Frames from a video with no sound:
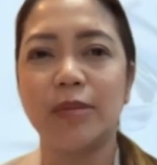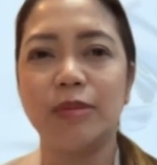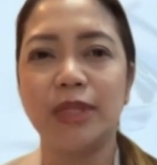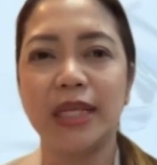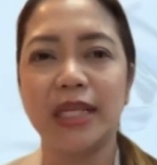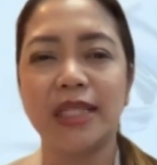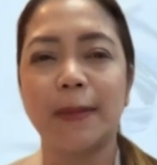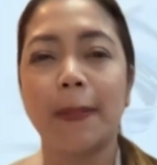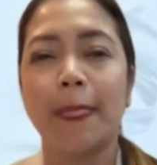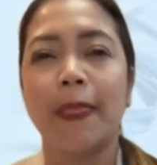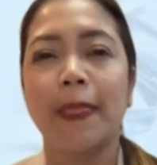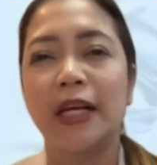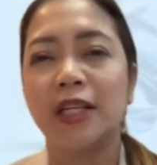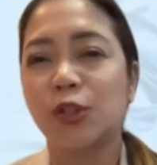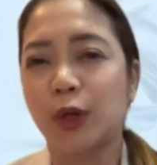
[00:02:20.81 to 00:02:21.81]
just
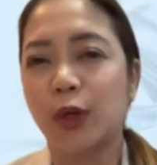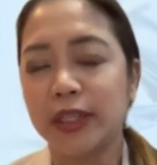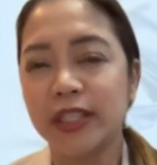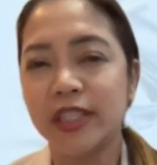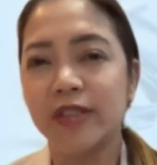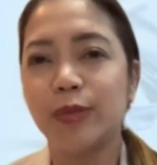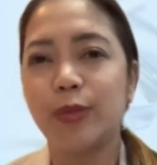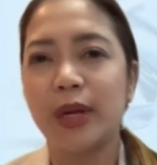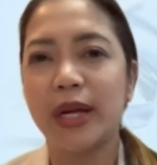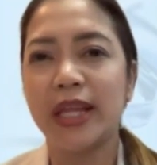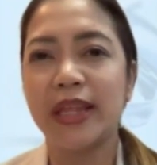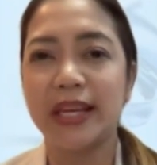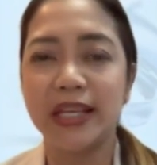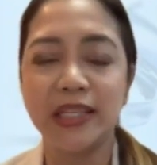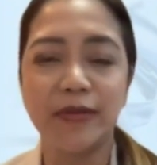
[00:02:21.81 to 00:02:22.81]
shortness of breath, easy